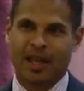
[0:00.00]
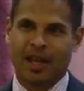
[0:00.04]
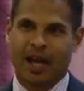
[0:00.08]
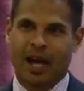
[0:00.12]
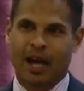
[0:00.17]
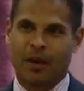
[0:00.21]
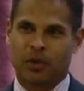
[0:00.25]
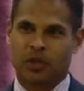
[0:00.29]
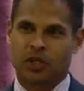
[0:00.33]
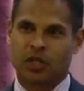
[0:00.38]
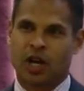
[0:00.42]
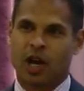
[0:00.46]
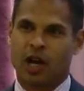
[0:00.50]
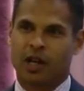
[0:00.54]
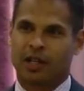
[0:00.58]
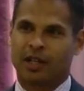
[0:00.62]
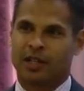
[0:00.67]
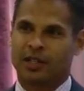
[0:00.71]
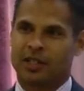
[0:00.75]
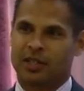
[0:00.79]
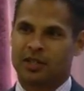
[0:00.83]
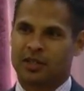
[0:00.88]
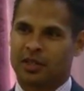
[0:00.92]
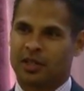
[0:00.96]
I was
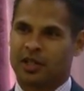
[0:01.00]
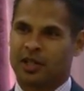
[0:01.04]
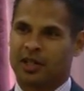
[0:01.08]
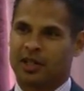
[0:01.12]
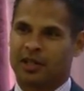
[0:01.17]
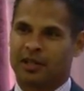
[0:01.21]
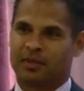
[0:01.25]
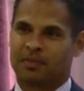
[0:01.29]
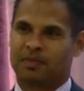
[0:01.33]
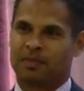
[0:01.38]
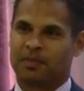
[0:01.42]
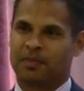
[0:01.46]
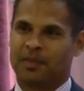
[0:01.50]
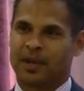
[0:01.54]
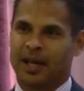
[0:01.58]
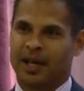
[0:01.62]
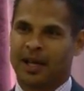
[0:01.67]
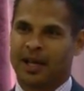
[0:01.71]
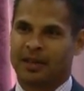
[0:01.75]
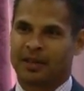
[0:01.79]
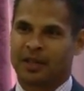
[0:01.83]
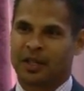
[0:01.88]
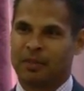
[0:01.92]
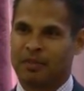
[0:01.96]
talking to
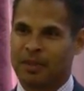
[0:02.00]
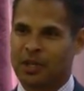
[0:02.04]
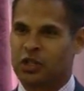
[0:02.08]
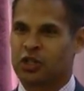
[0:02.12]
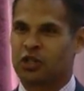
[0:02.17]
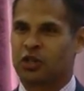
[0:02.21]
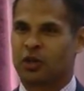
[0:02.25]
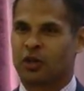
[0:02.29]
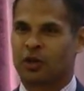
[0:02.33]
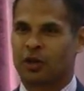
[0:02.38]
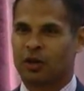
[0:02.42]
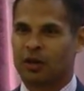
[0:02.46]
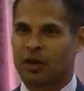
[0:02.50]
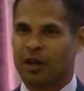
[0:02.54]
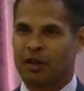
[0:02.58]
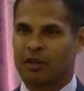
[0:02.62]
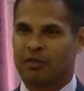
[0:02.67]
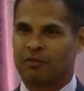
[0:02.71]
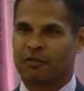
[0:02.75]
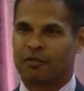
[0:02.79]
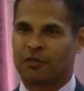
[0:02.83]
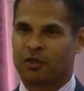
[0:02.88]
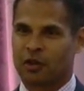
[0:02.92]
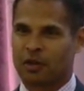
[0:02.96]
the Commissioner
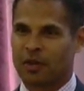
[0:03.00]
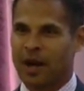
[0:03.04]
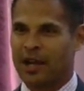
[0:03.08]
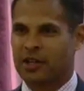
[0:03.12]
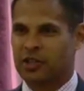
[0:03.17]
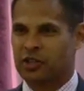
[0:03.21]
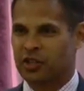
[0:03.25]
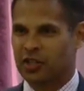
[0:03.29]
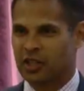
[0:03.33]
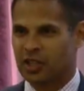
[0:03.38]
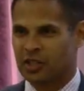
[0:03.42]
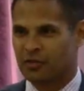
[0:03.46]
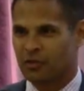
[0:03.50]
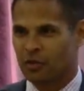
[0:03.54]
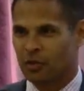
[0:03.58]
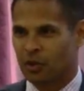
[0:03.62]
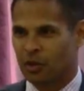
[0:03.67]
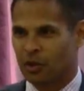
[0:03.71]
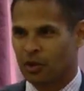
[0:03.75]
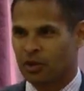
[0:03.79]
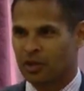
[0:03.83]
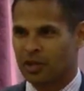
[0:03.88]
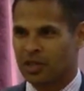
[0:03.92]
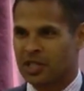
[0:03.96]
of Corrections
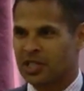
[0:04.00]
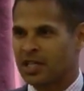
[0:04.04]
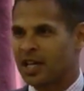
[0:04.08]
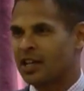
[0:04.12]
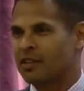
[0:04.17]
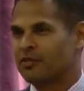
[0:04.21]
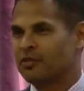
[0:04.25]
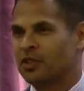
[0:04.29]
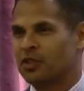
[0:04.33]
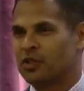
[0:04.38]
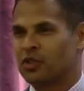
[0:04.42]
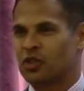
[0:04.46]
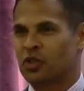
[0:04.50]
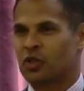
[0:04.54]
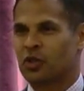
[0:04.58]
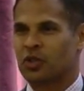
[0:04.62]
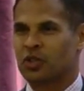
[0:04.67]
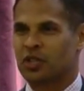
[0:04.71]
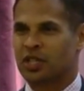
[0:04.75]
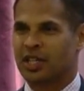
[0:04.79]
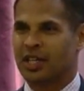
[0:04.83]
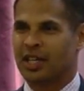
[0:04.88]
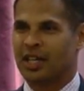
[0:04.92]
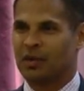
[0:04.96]
for the state of New
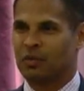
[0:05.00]
Jersey,